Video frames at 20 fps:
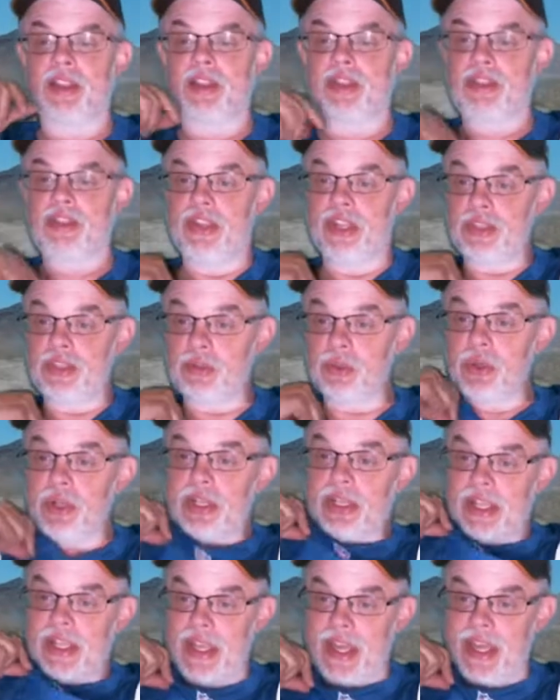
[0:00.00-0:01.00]
This
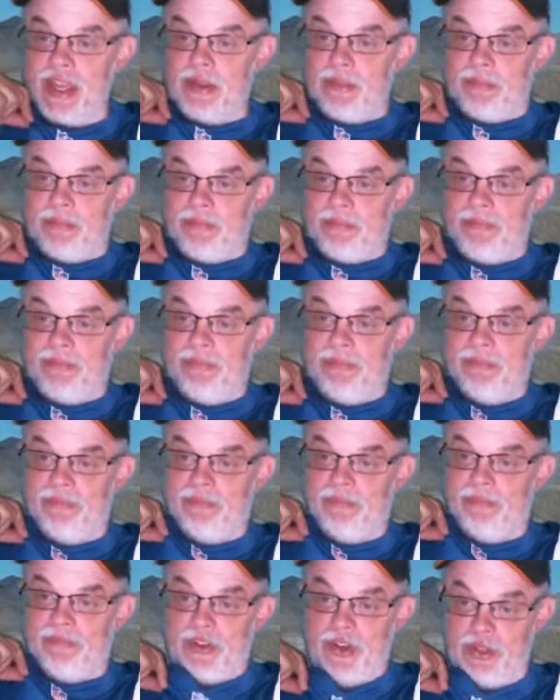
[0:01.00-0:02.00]
one came
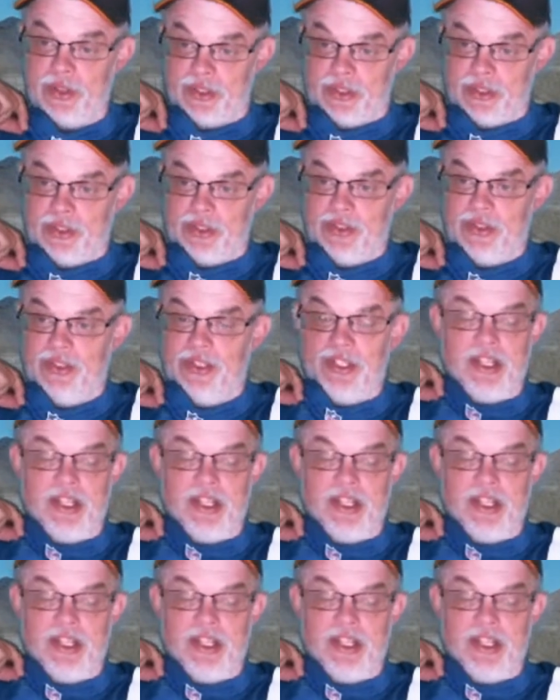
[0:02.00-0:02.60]
first.